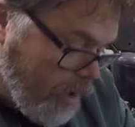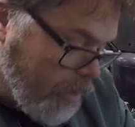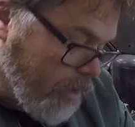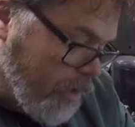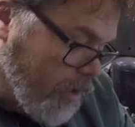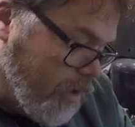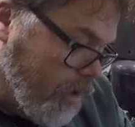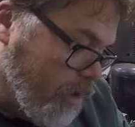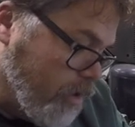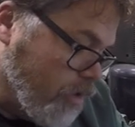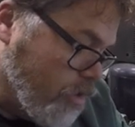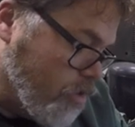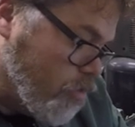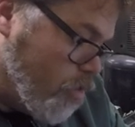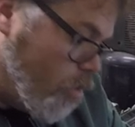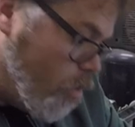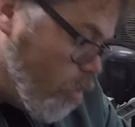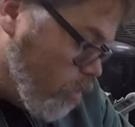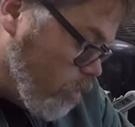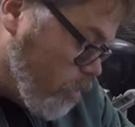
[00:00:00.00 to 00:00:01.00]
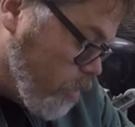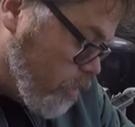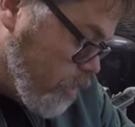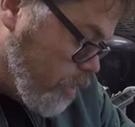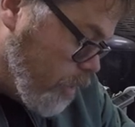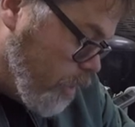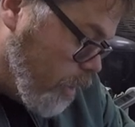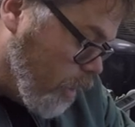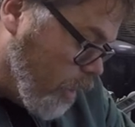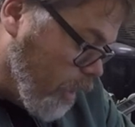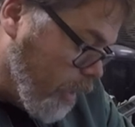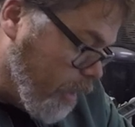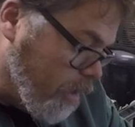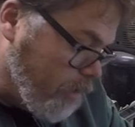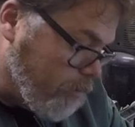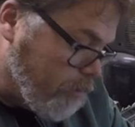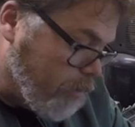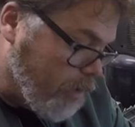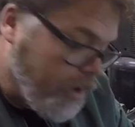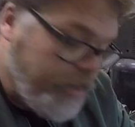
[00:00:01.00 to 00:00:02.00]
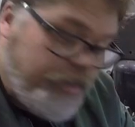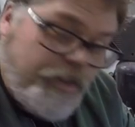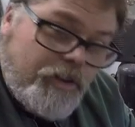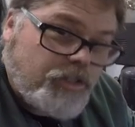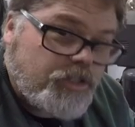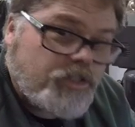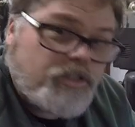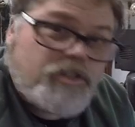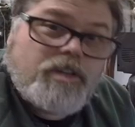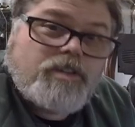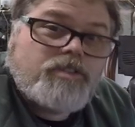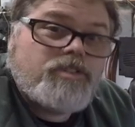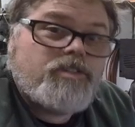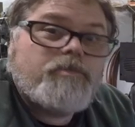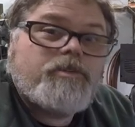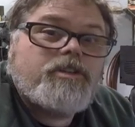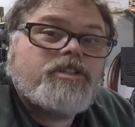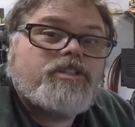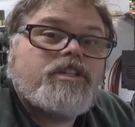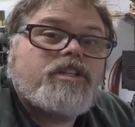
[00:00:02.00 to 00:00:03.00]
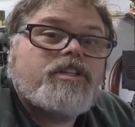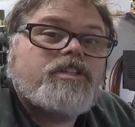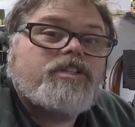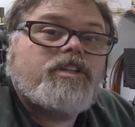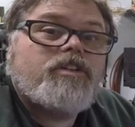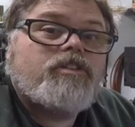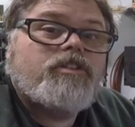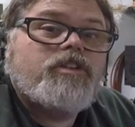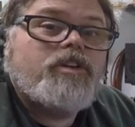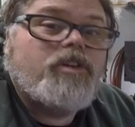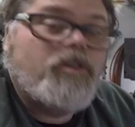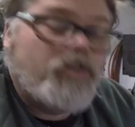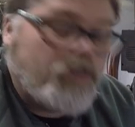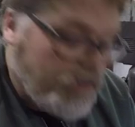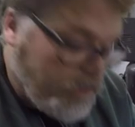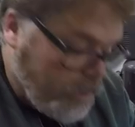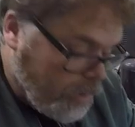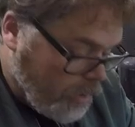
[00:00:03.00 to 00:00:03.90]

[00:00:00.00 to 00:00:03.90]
the controller still, I gotta buy, there's so much to still do.